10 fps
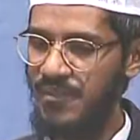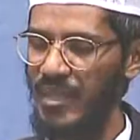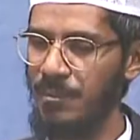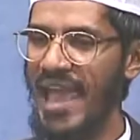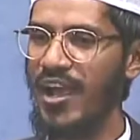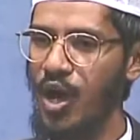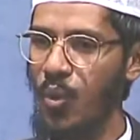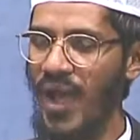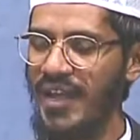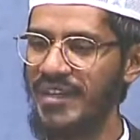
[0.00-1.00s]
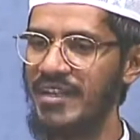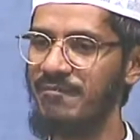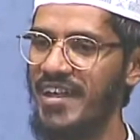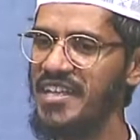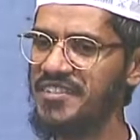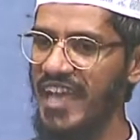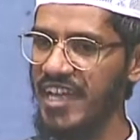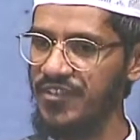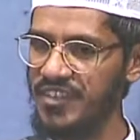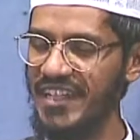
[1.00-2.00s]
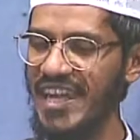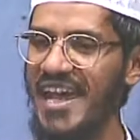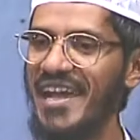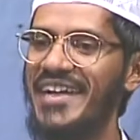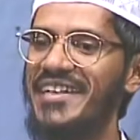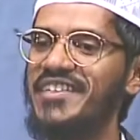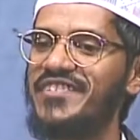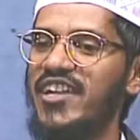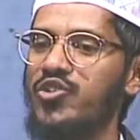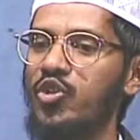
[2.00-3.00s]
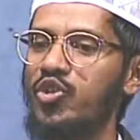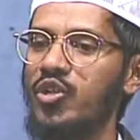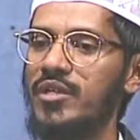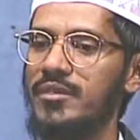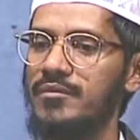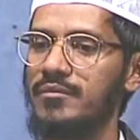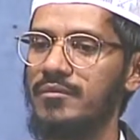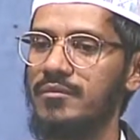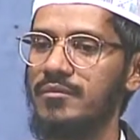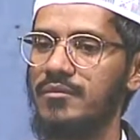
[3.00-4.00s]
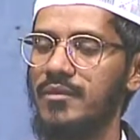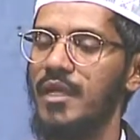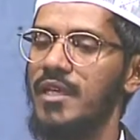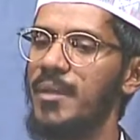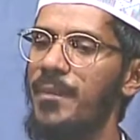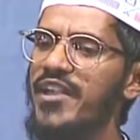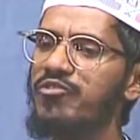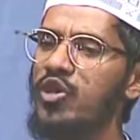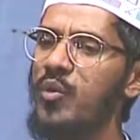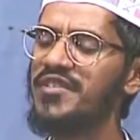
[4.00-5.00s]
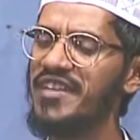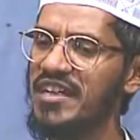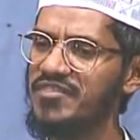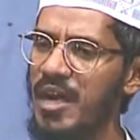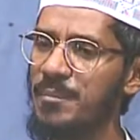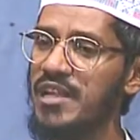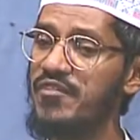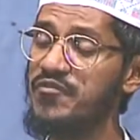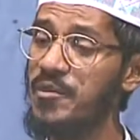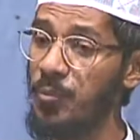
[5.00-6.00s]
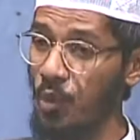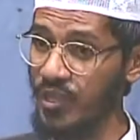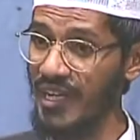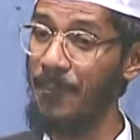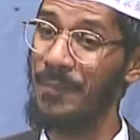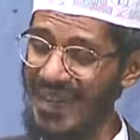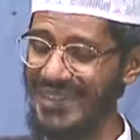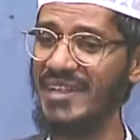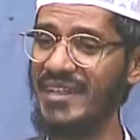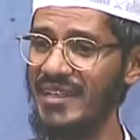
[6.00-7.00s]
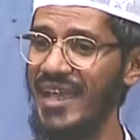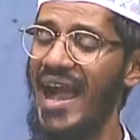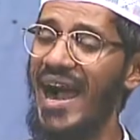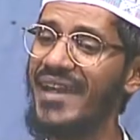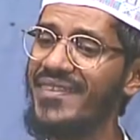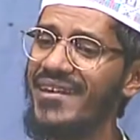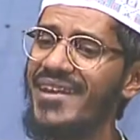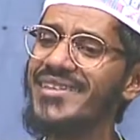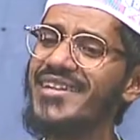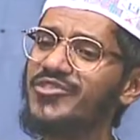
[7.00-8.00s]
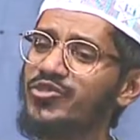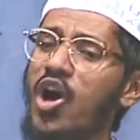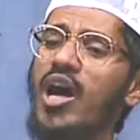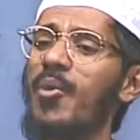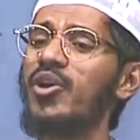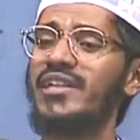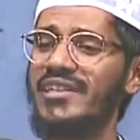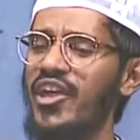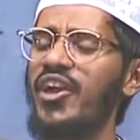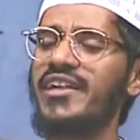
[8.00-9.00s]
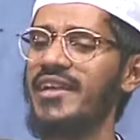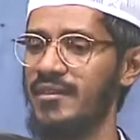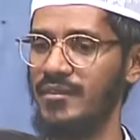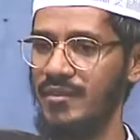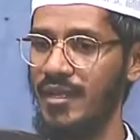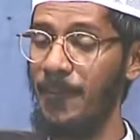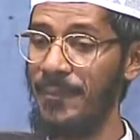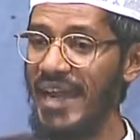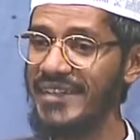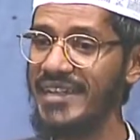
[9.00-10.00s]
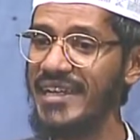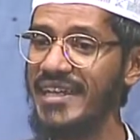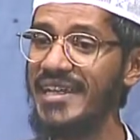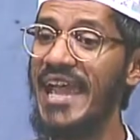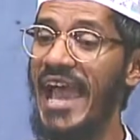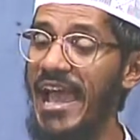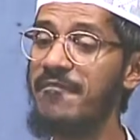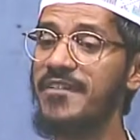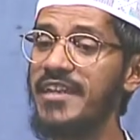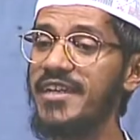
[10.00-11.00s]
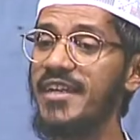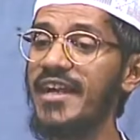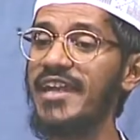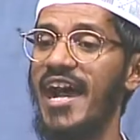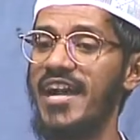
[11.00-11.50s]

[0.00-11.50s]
black or white, when he stands for Salah, he stands shoulder to shoulder. The best universal example which we portray practically, other religions talk about it, theoretical. Practically, every year in Hajj,